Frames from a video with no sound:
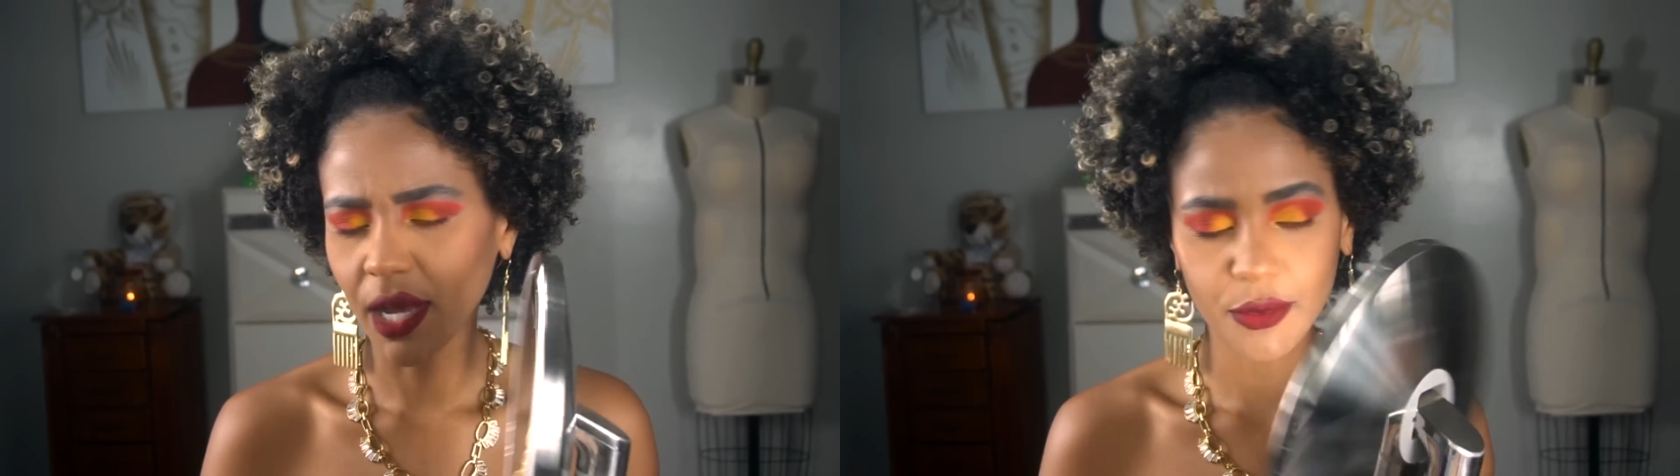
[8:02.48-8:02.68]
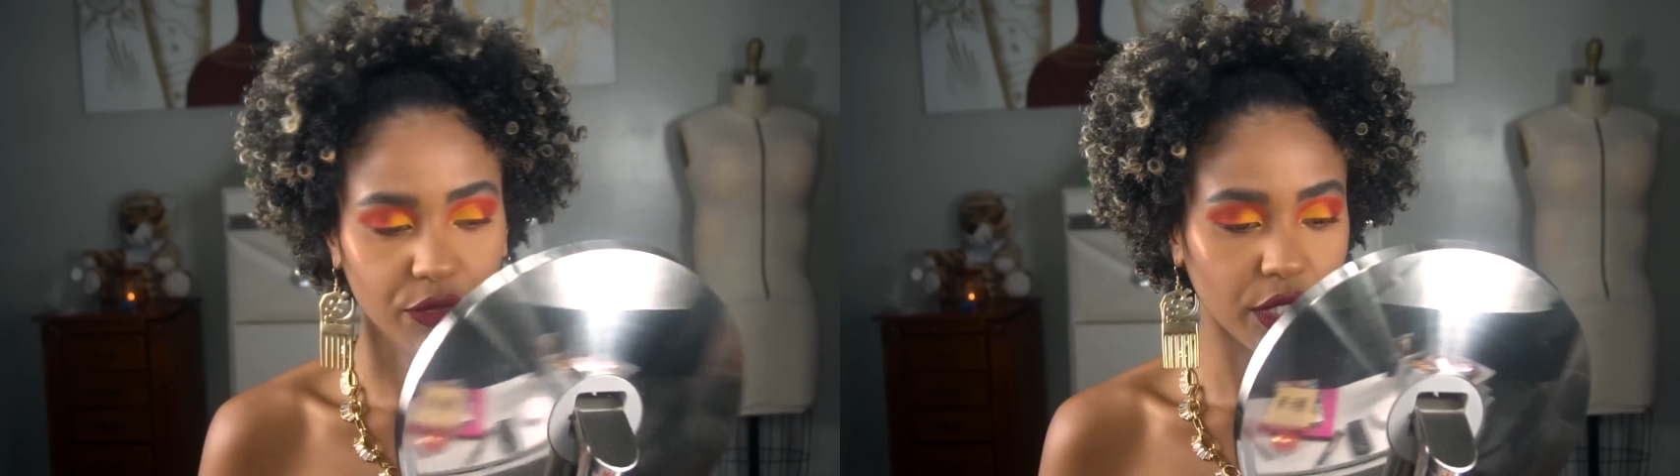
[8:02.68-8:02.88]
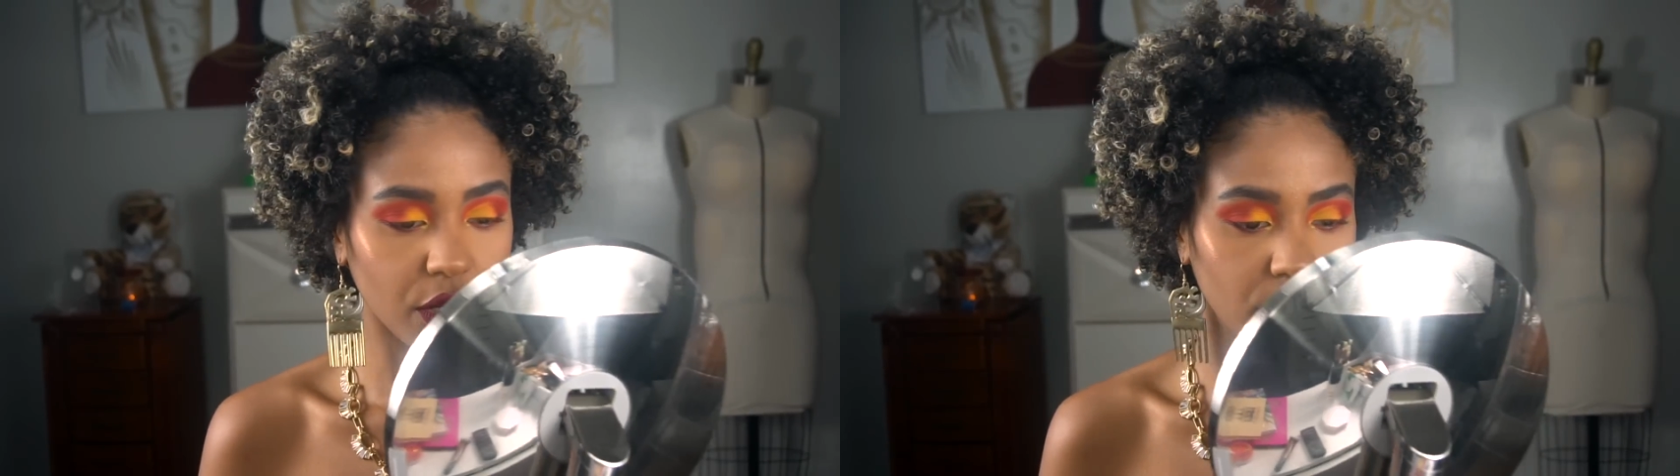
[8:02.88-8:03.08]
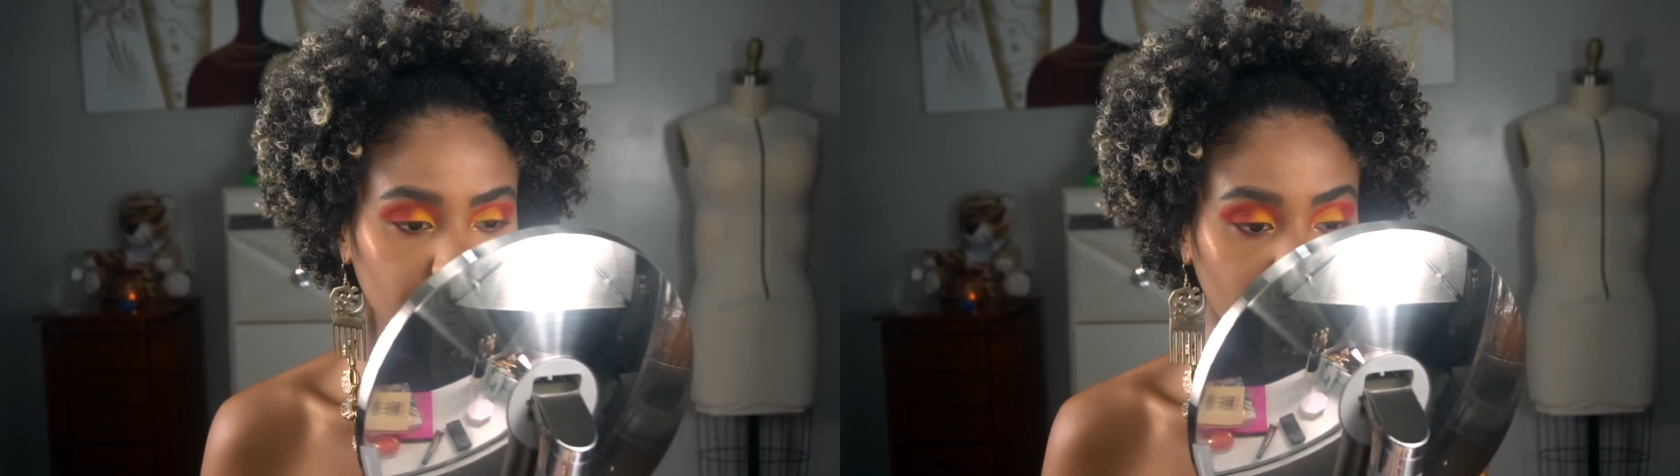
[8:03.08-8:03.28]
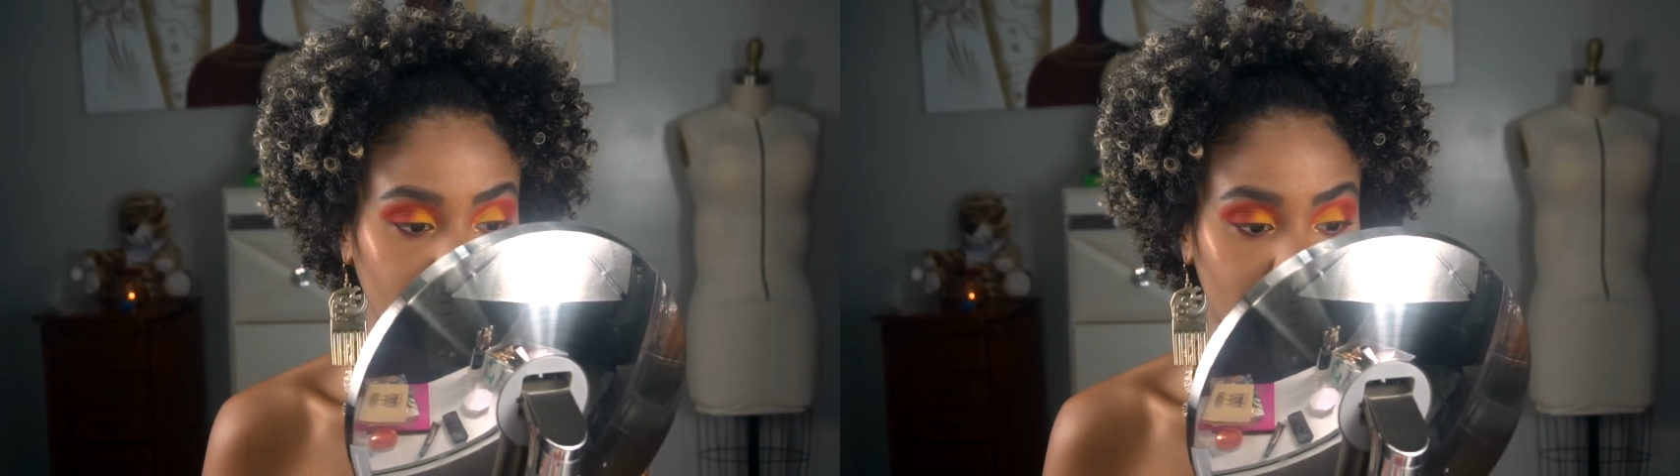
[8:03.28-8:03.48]
I was really going
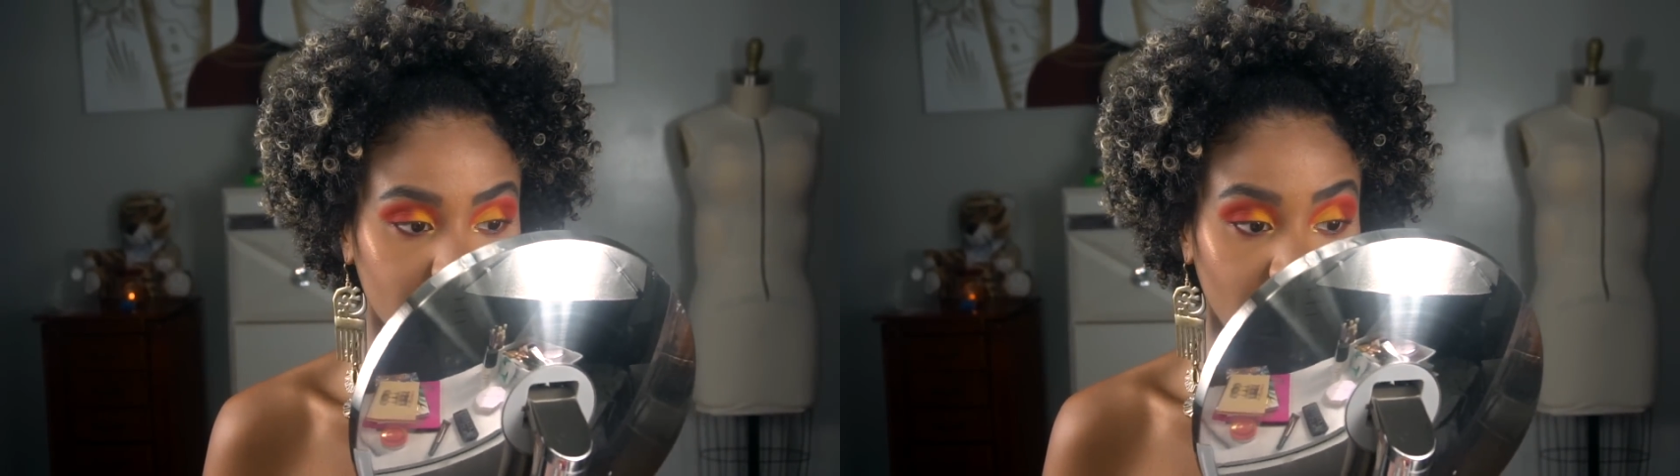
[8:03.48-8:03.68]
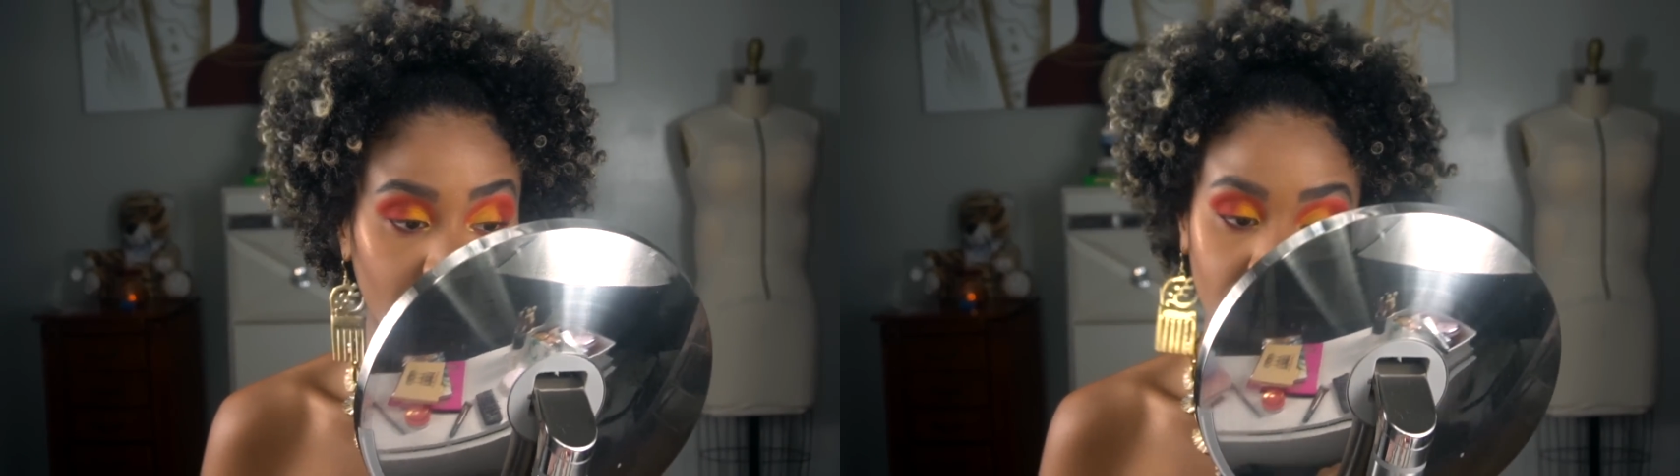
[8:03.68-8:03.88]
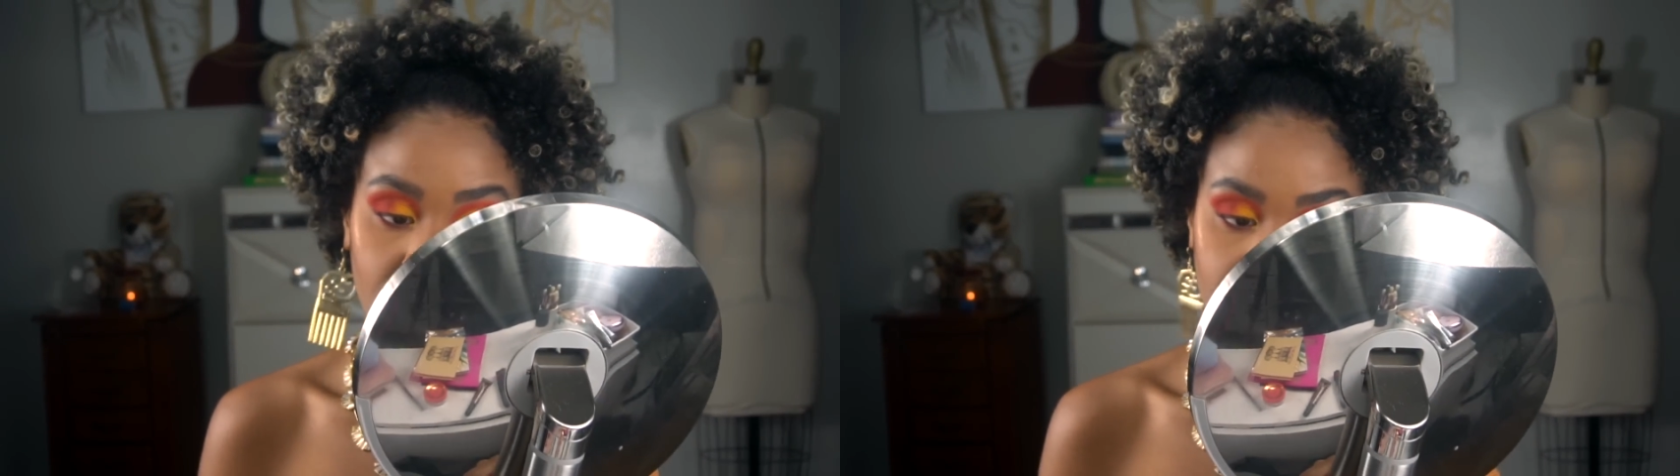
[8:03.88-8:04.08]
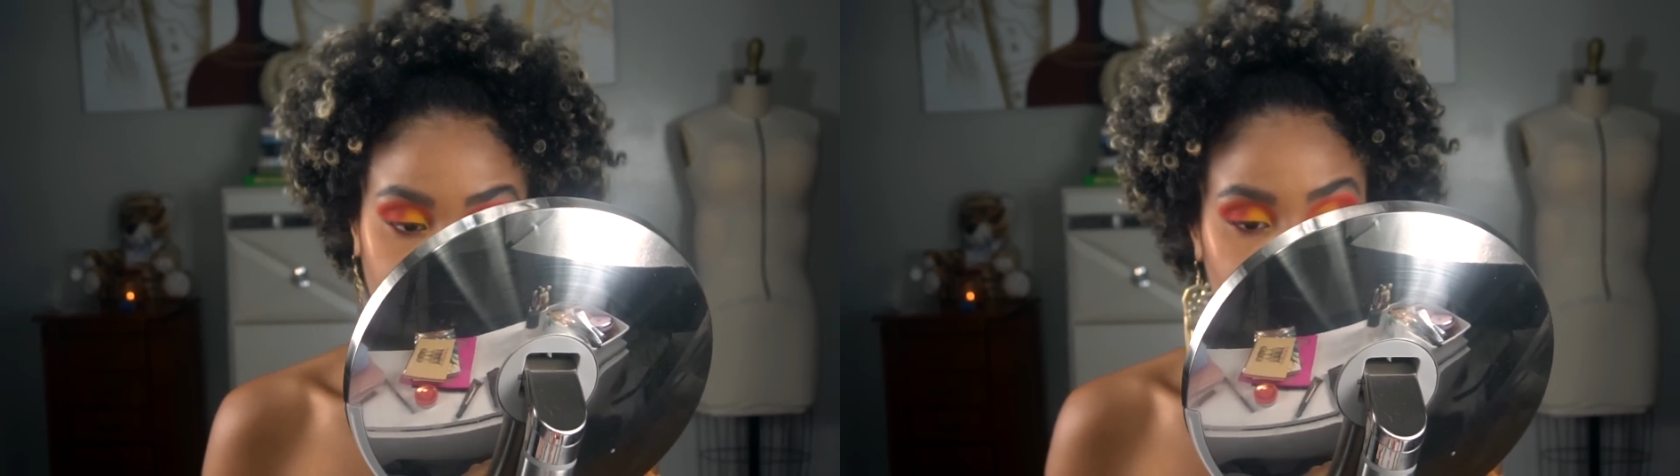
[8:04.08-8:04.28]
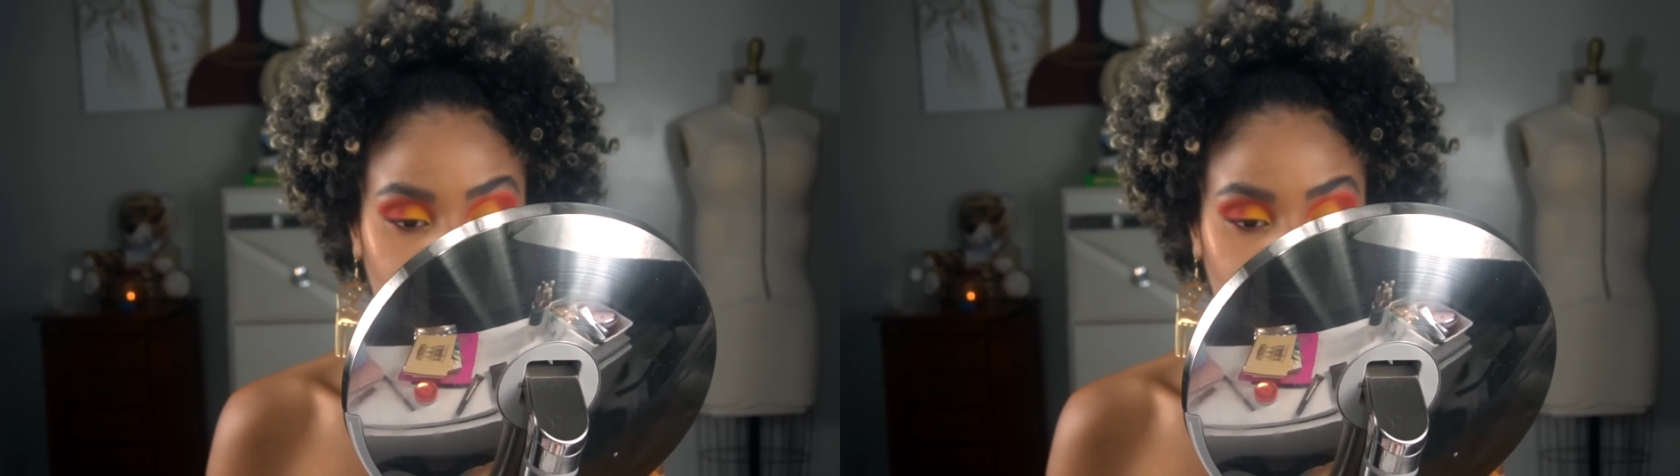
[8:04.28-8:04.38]
because this